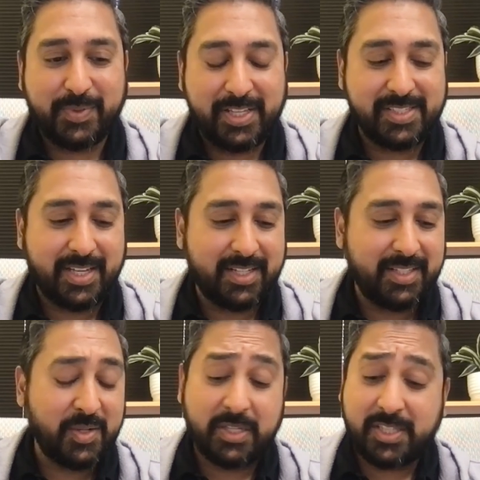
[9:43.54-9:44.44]
Exactly.
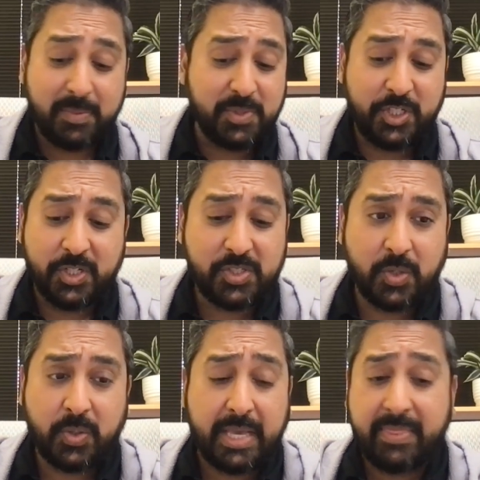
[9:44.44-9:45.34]
No, that's absolutely true.
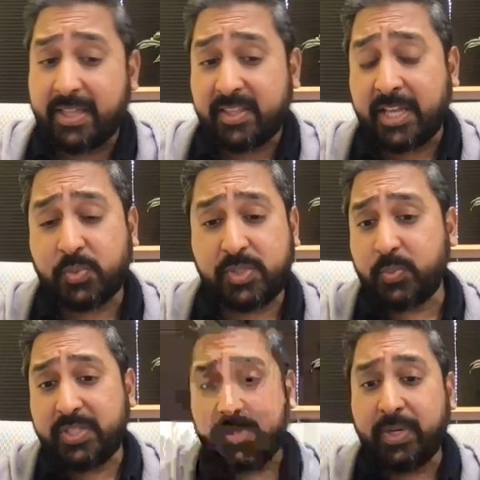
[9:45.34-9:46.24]
So, and that's the reason
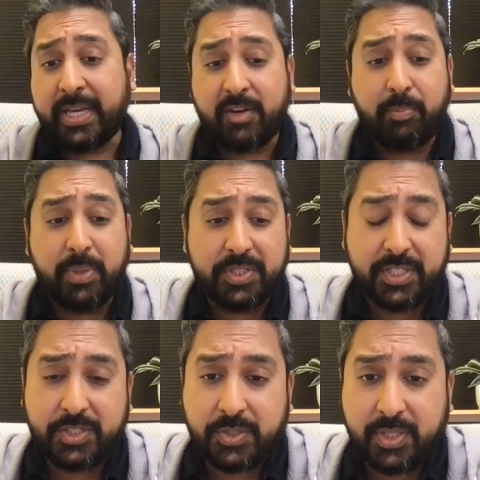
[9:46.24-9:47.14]
we kind of build
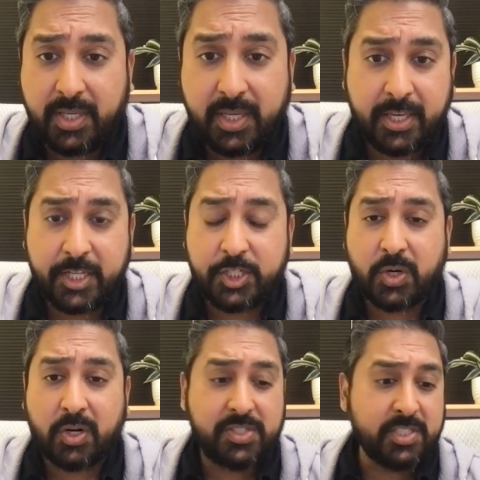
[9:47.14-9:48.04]
into the
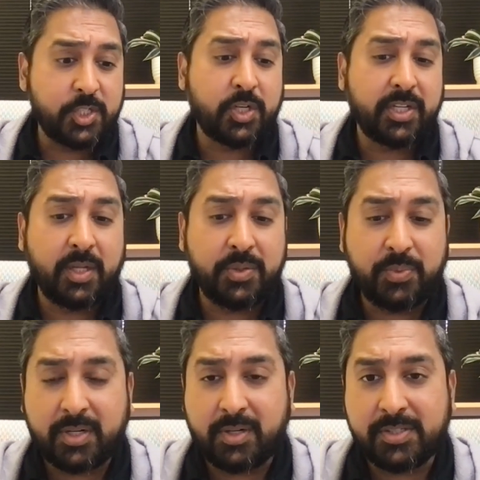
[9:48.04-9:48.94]
EHRs, the electronic health
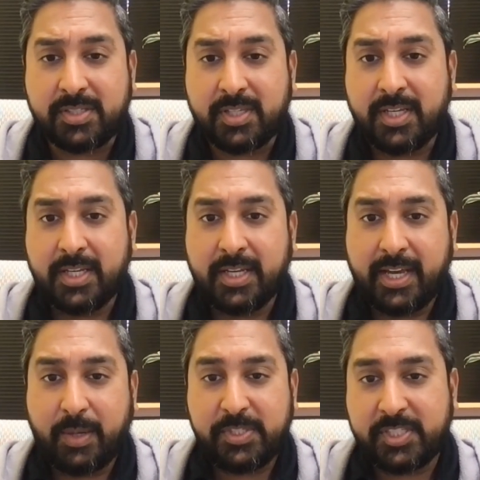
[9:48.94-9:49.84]
records,
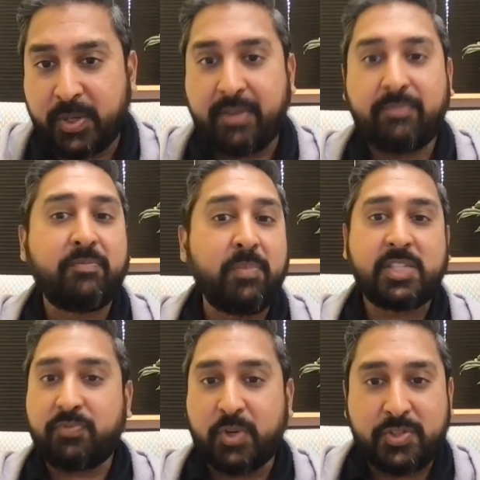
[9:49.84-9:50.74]
and we say, okay,
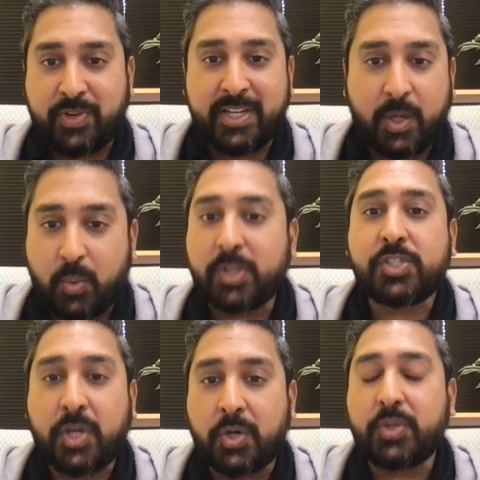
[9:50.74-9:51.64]
let's first find out
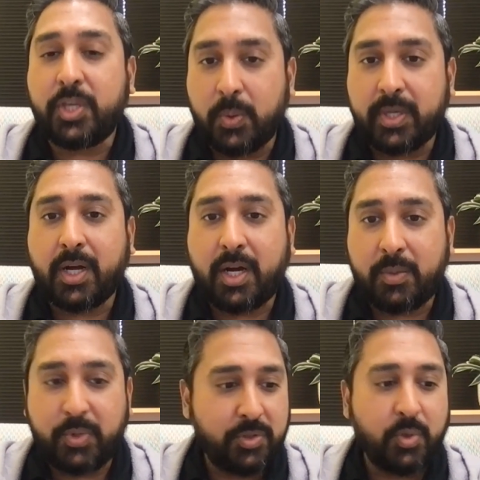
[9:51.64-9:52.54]
what's currently going
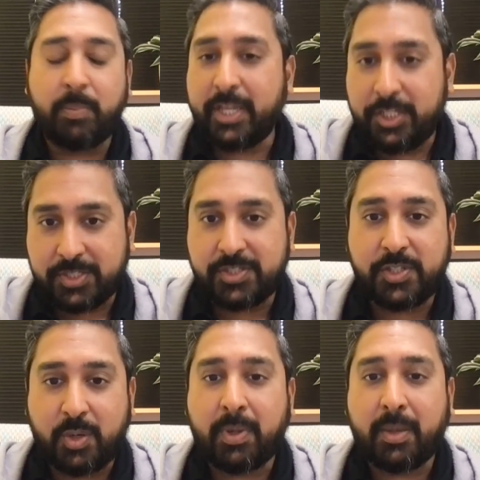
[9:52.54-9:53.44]
on with your patients
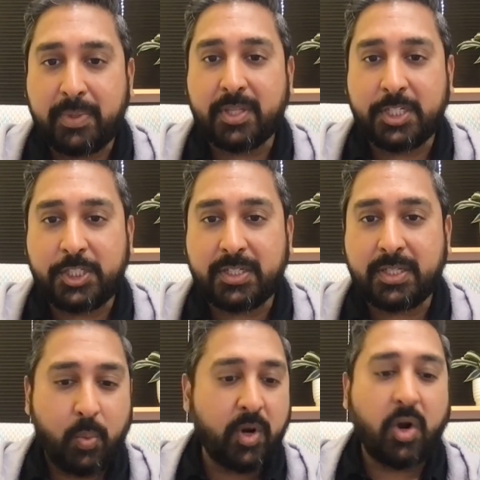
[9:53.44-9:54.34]
and your population.
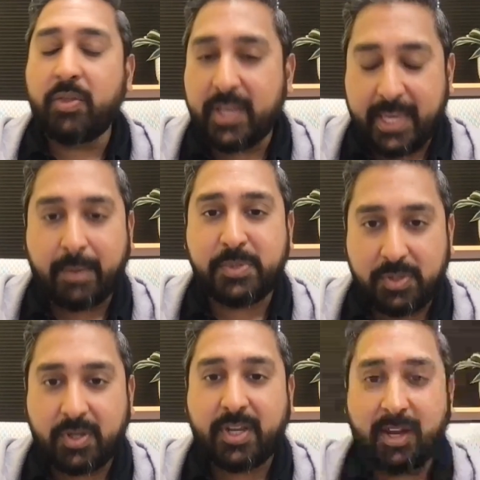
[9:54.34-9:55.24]
Where are the gaps in
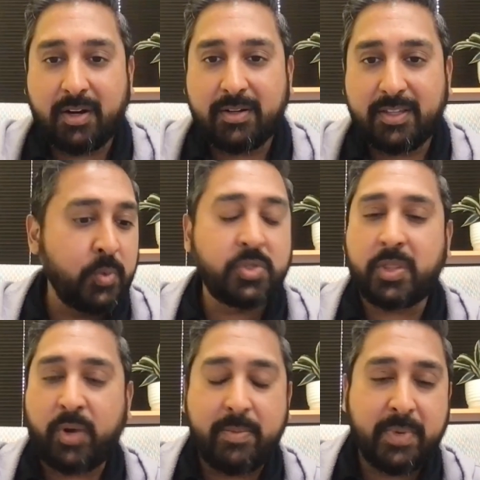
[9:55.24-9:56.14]
their care? Who's on
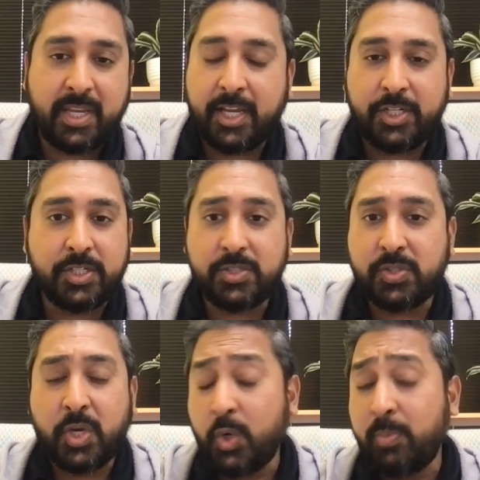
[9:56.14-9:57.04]
the right medications?
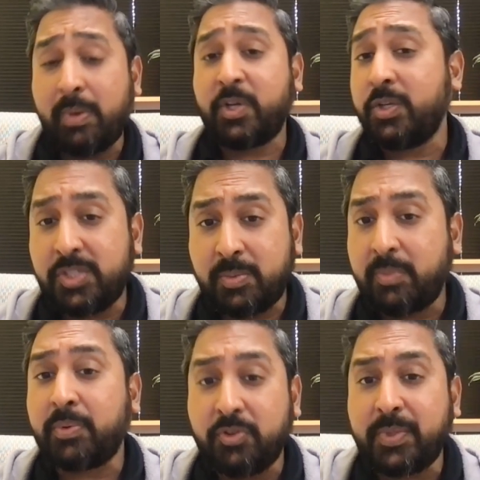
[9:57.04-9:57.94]
Who maybe could use some
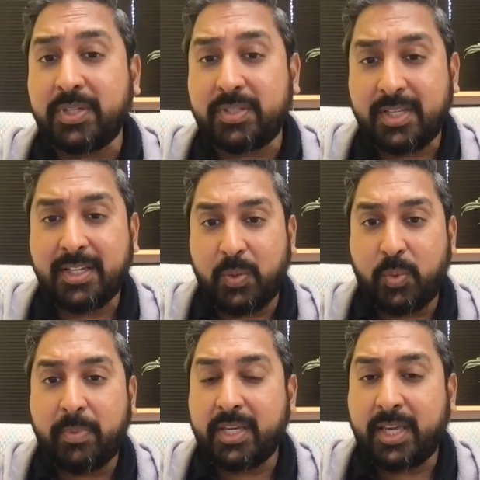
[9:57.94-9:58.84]
improvement in
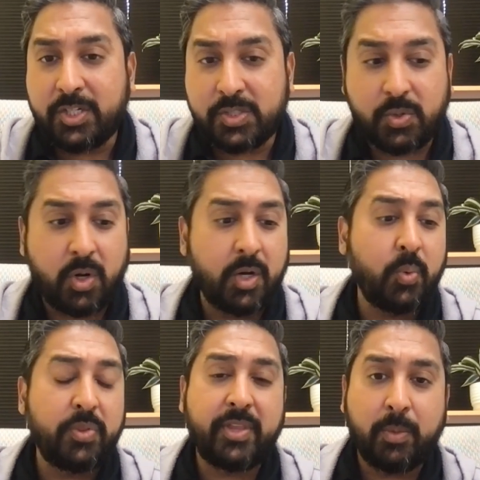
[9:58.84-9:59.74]
what medications are on or
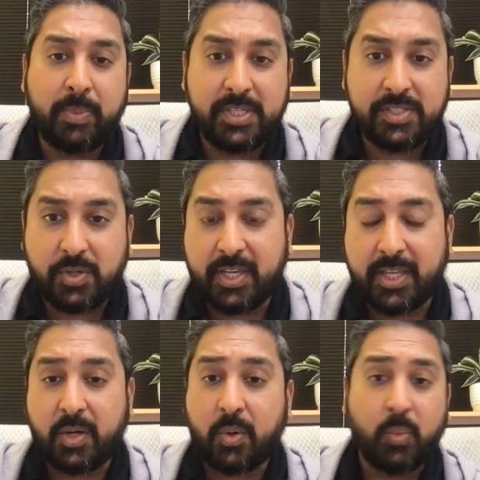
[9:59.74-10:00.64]
what therapies they're
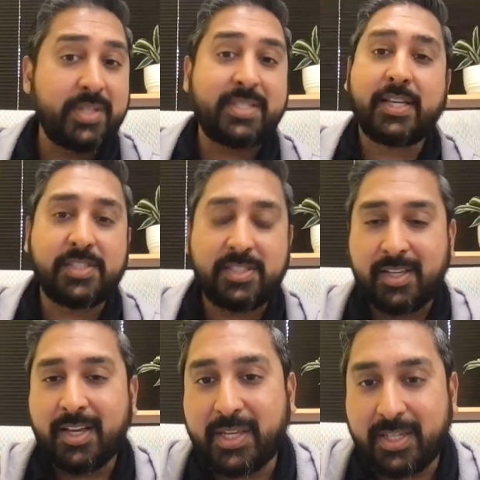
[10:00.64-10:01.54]
getting or what
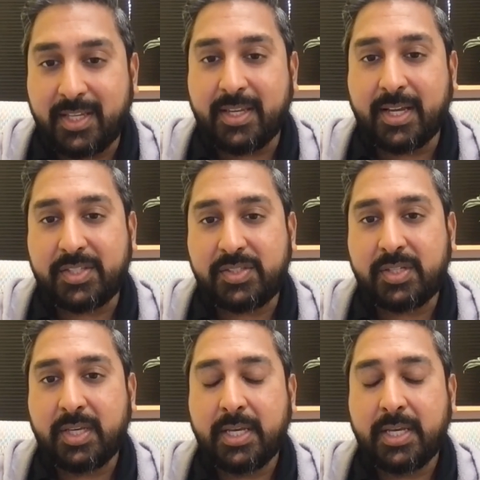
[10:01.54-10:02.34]
tests they need next?